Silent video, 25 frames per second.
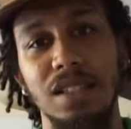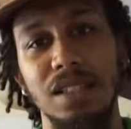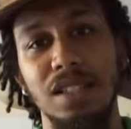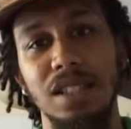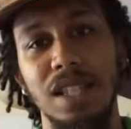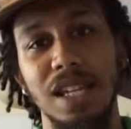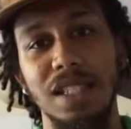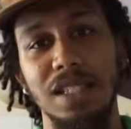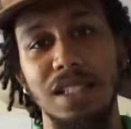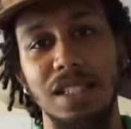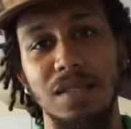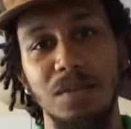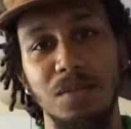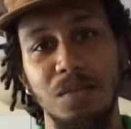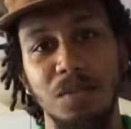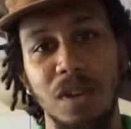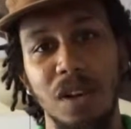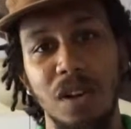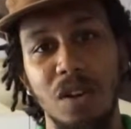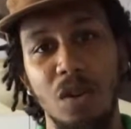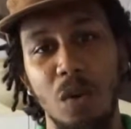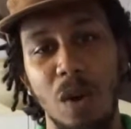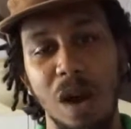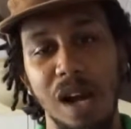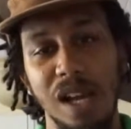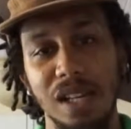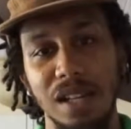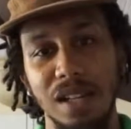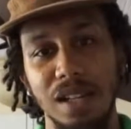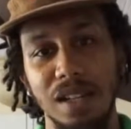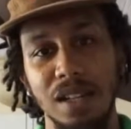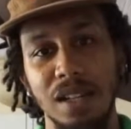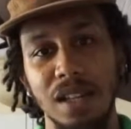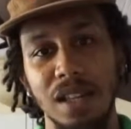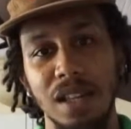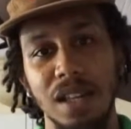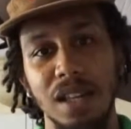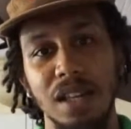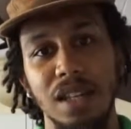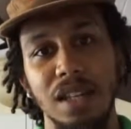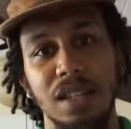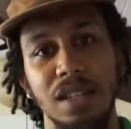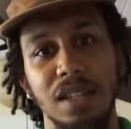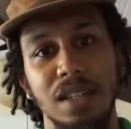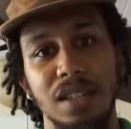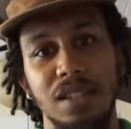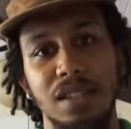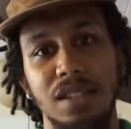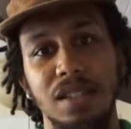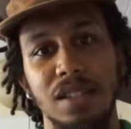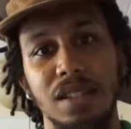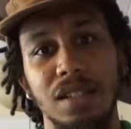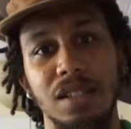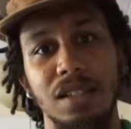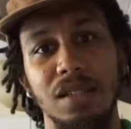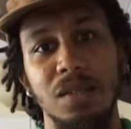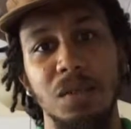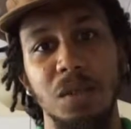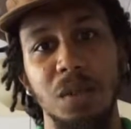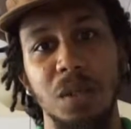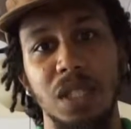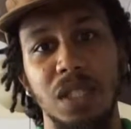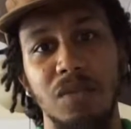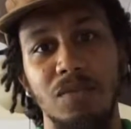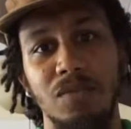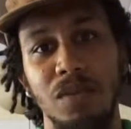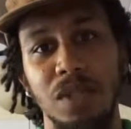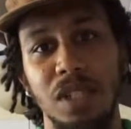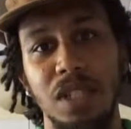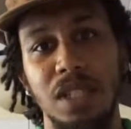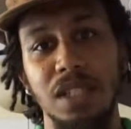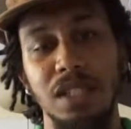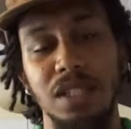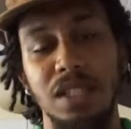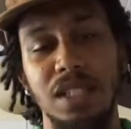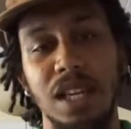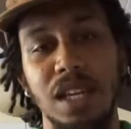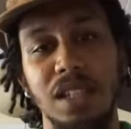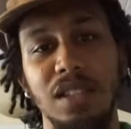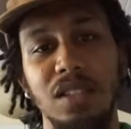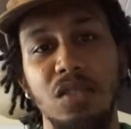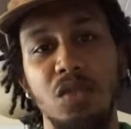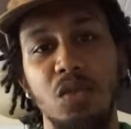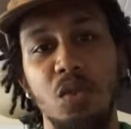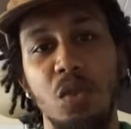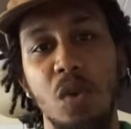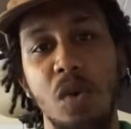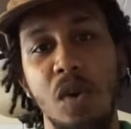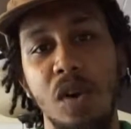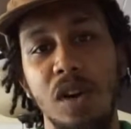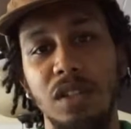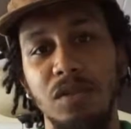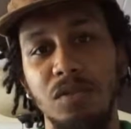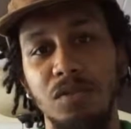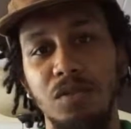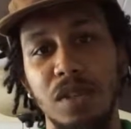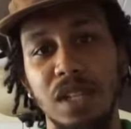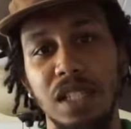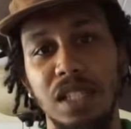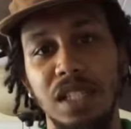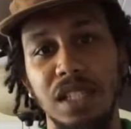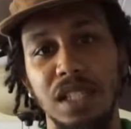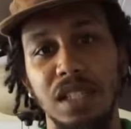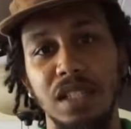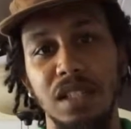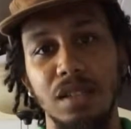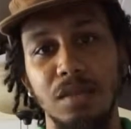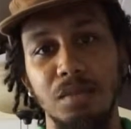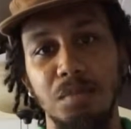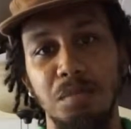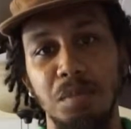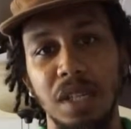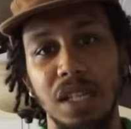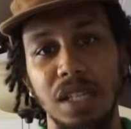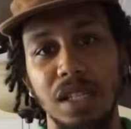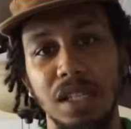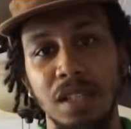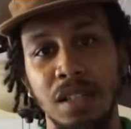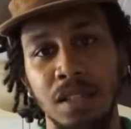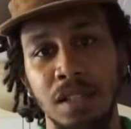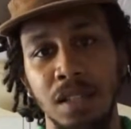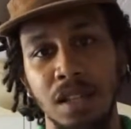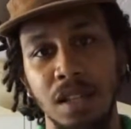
that's required to continue on reaching your peak.